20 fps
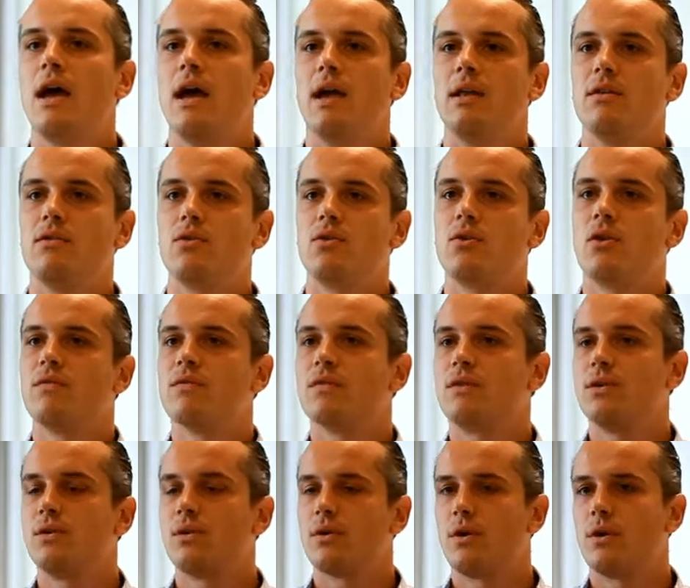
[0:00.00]
and to
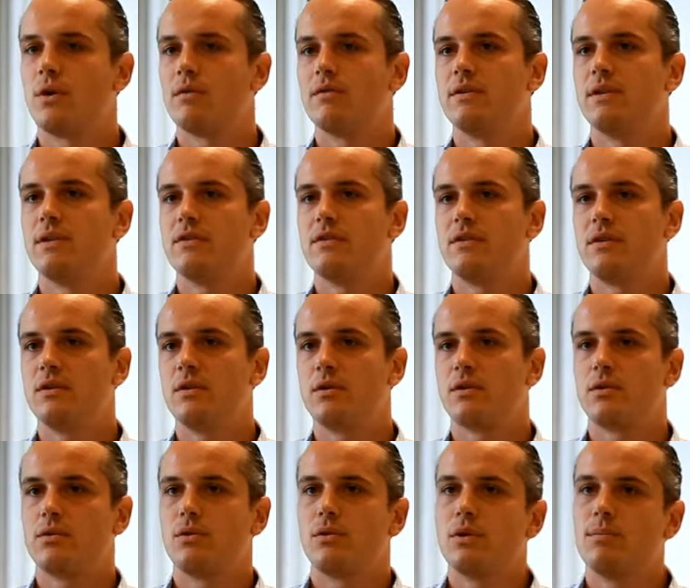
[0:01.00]
configure all of this in
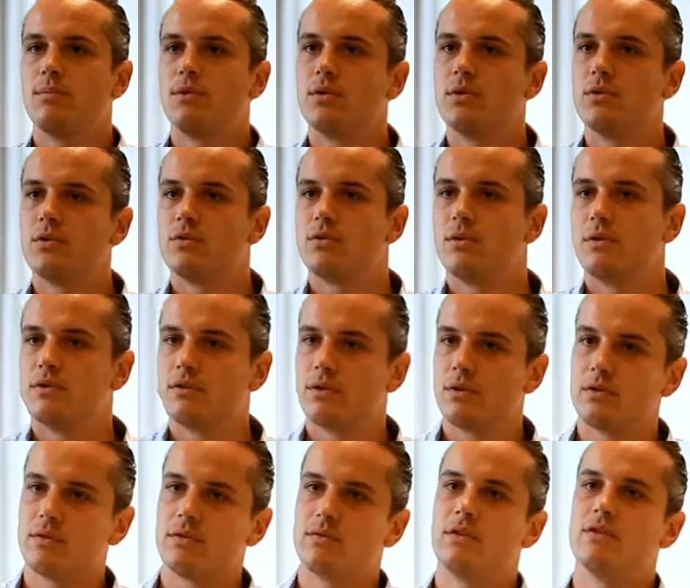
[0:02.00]
order to reproduce the
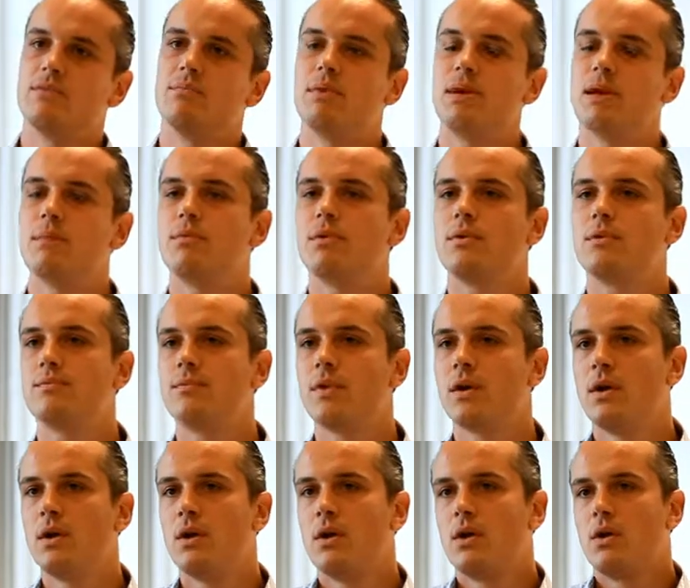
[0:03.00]
results of this paper.
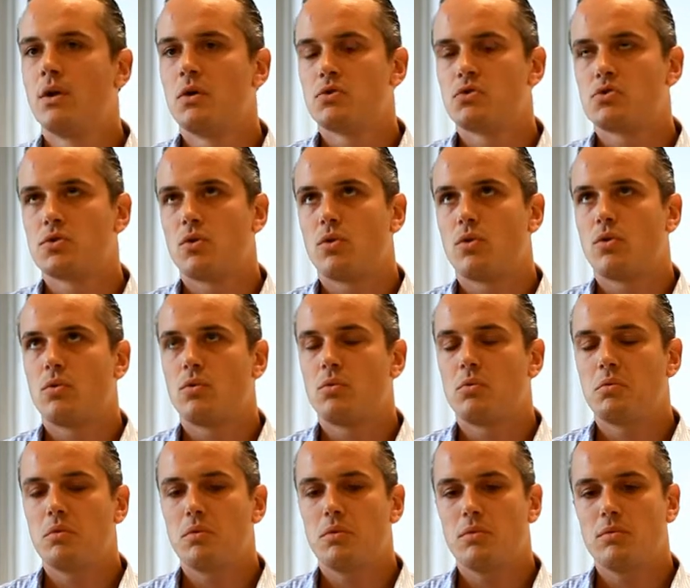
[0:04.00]

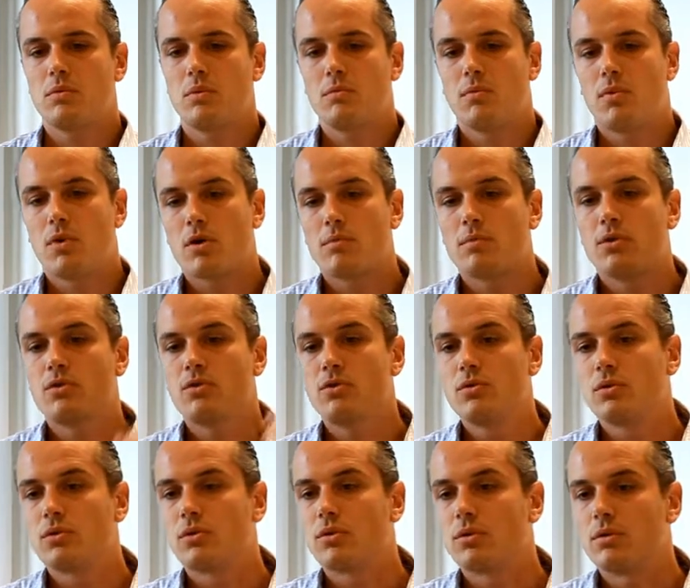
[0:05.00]
So a more
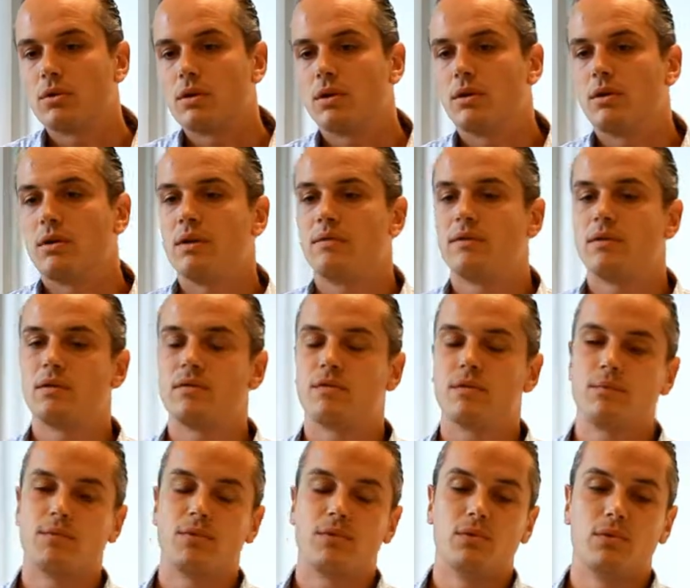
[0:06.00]
mature level of
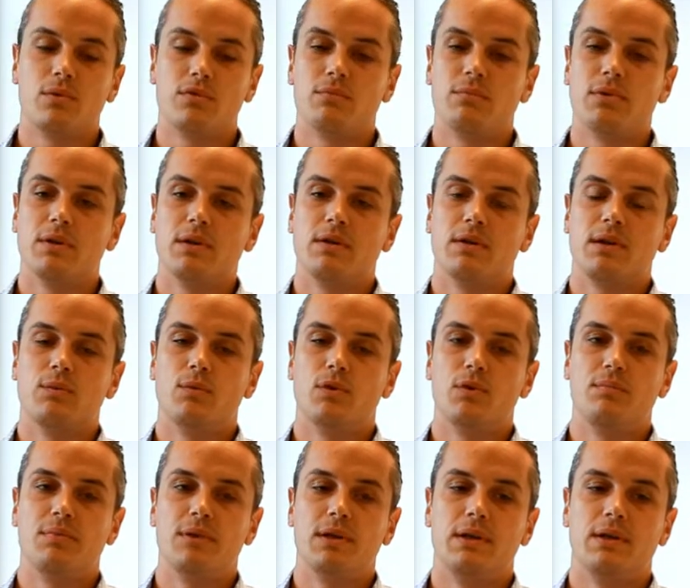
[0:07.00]
reproducibility
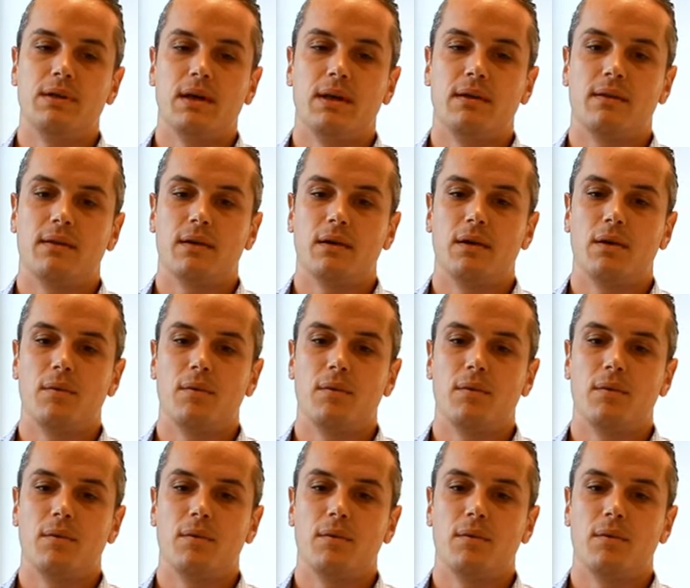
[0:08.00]
would be that